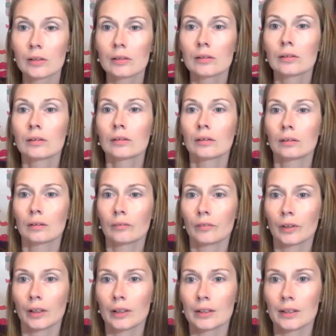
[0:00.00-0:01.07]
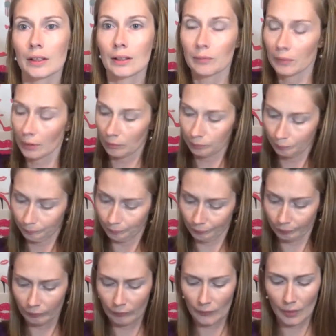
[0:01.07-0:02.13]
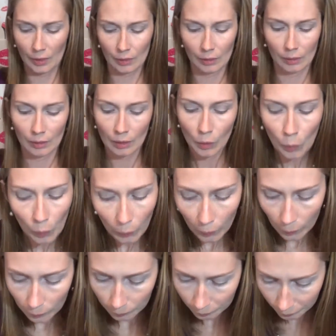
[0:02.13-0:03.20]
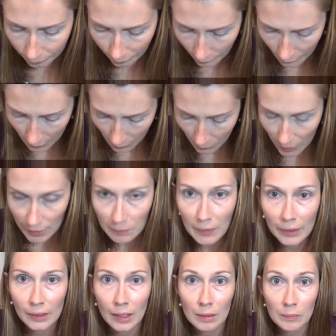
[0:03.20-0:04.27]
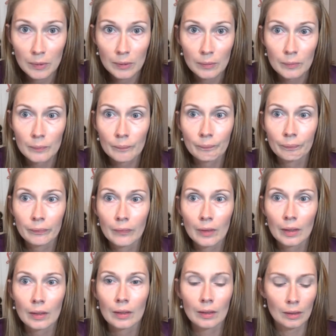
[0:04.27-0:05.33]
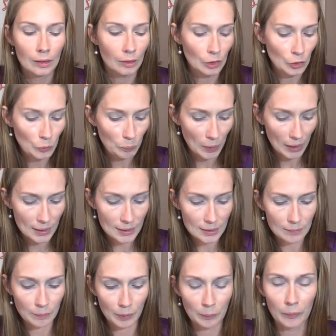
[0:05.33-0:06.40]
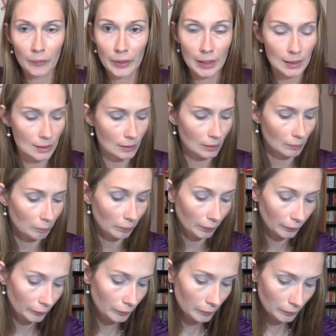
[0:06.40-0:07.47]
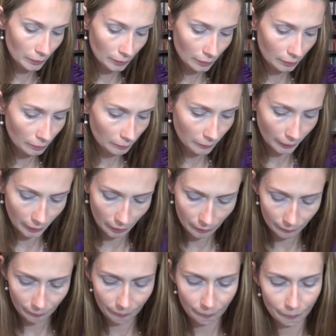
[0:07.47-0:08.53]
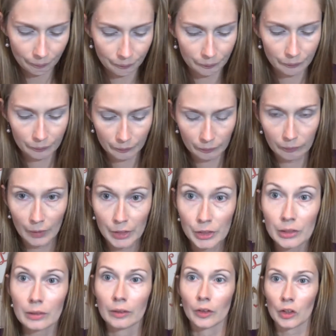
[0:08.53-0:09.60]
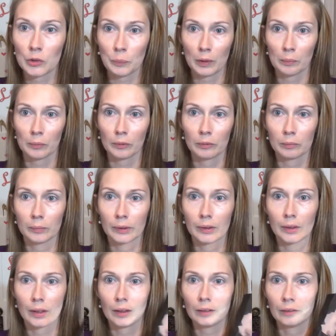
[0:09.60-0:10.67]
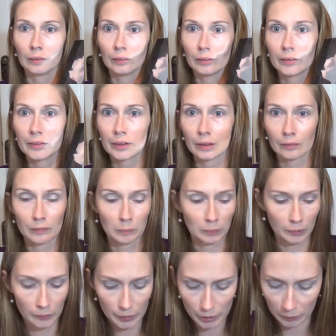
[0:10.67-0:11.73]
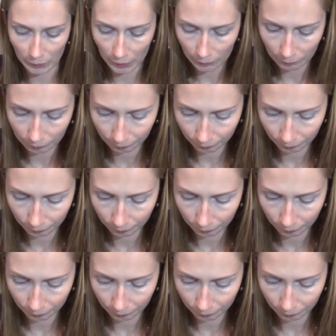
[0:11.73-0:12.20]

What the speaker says: I don't know if you can see, but for some reason my camera makes purple things look blue, but my shirt looks purple, but the color looks kind of a bluish. But